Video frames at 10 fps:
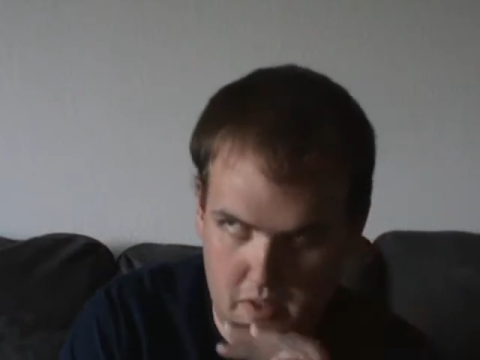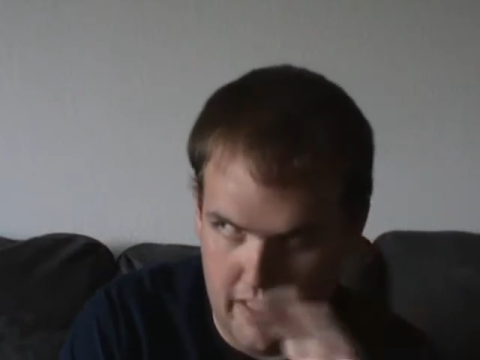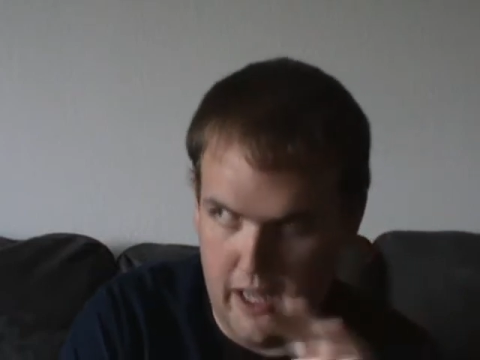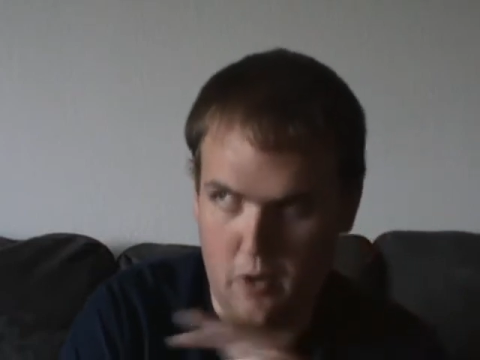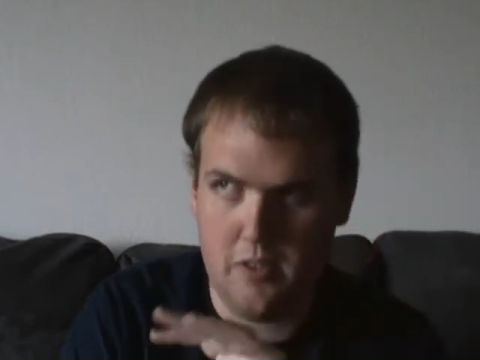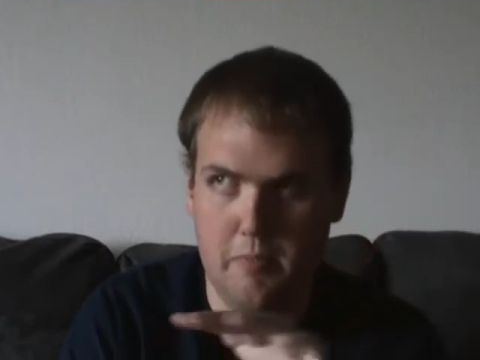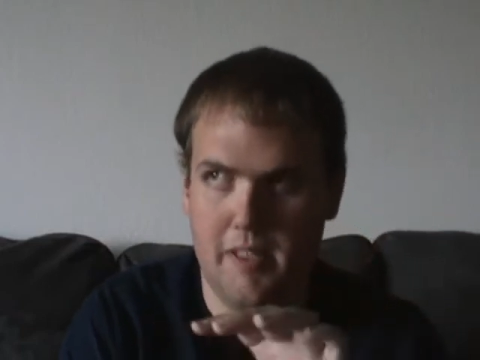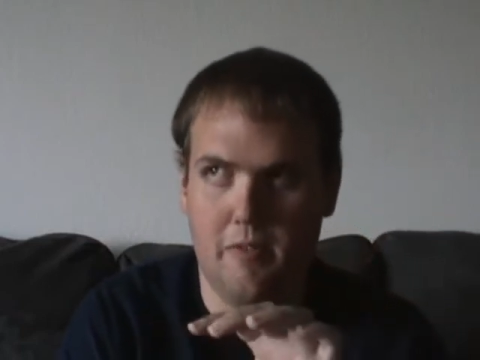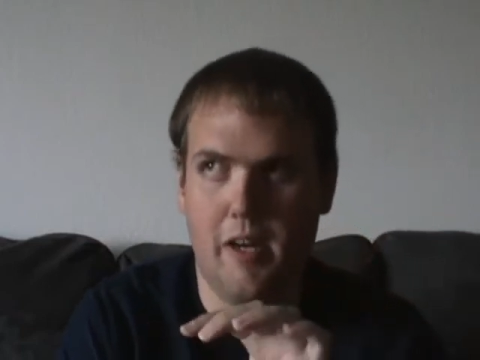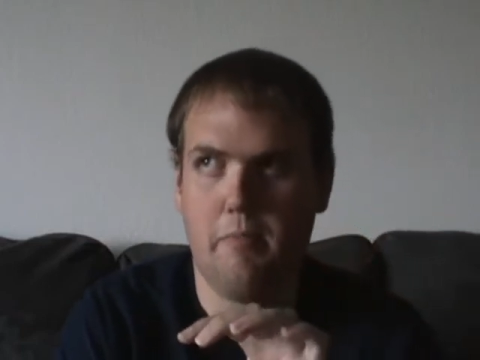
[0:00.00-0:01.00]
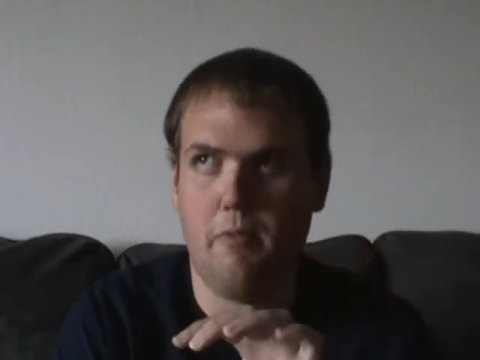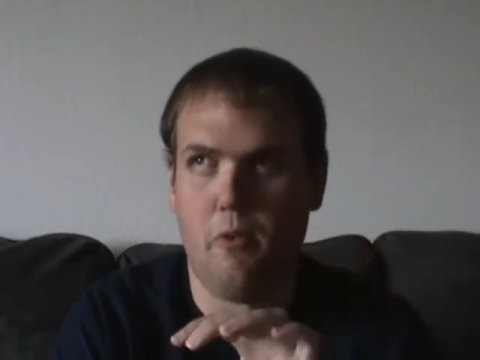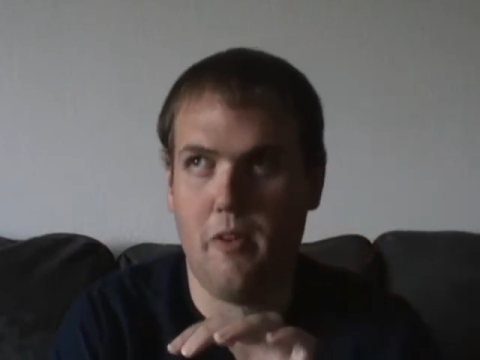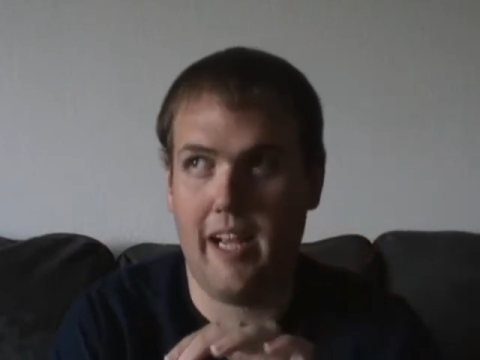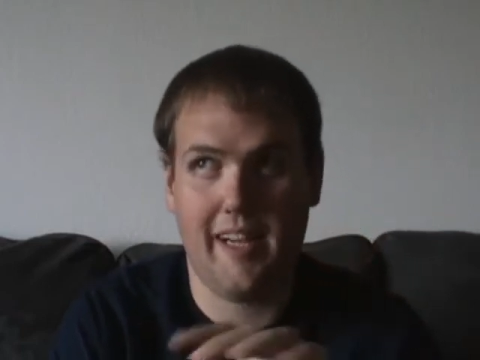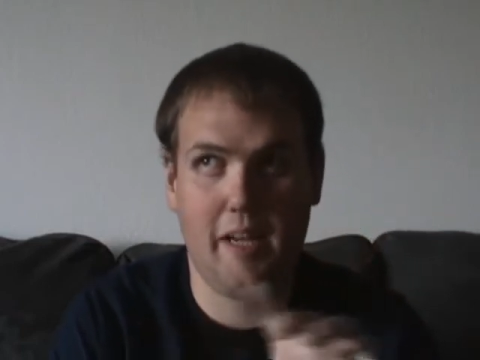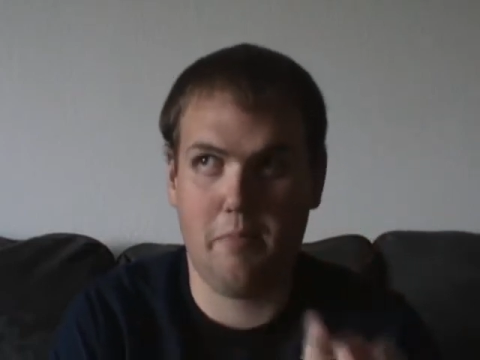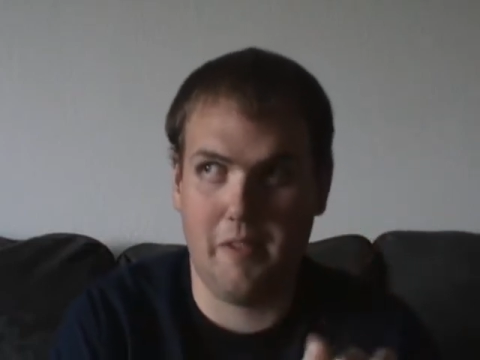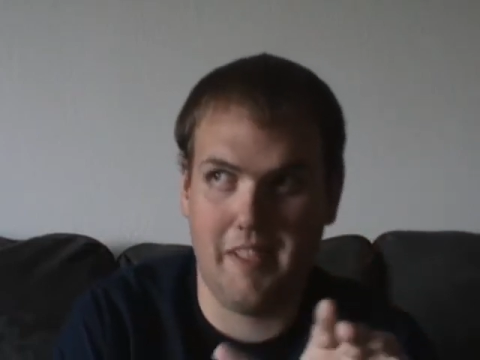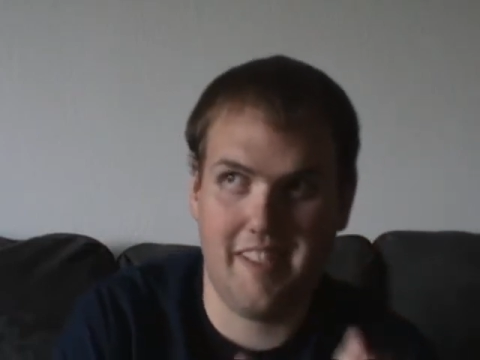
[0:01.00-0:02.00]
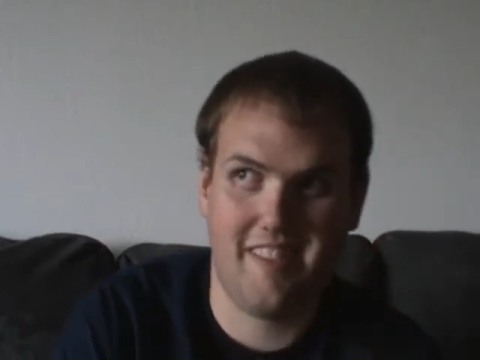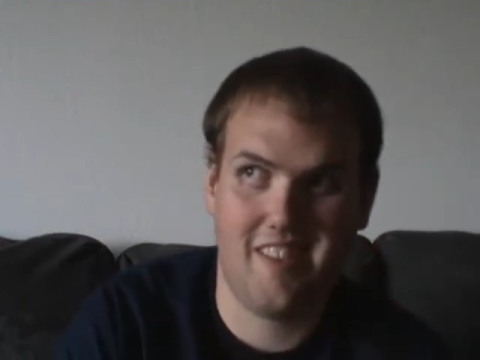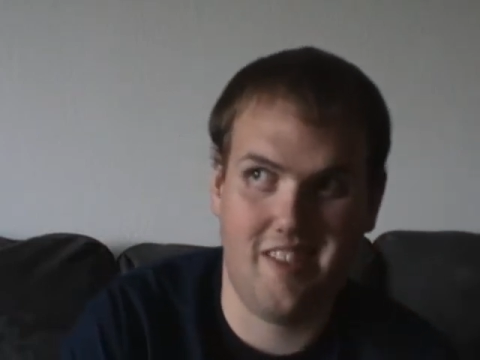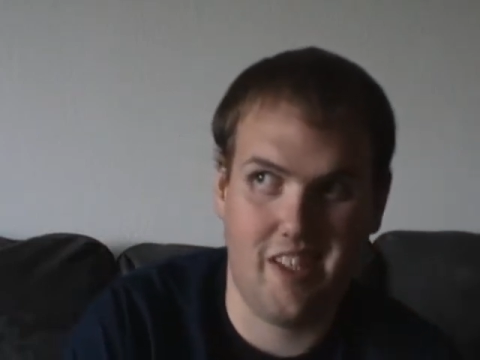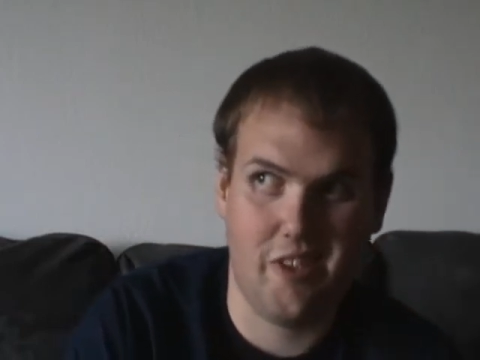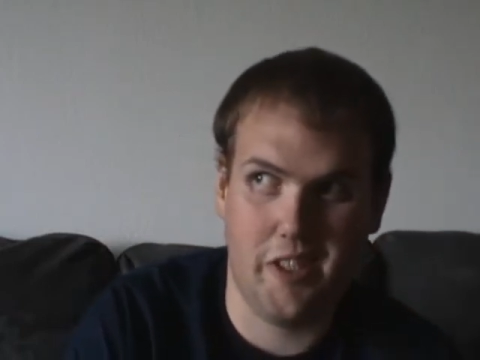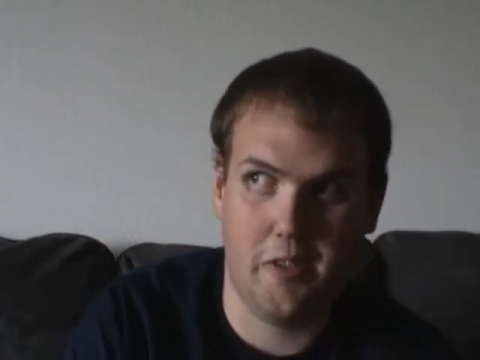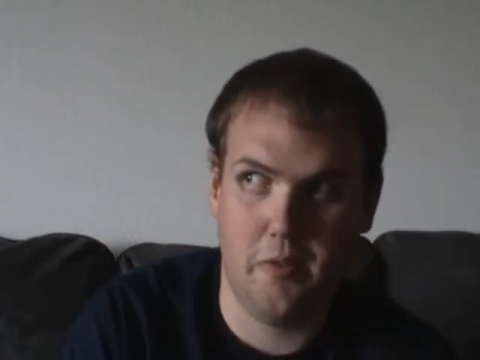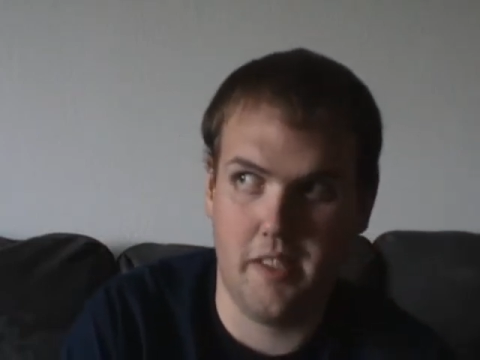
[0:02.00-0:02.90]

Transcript: announcement right before that. I can't believe they still actually do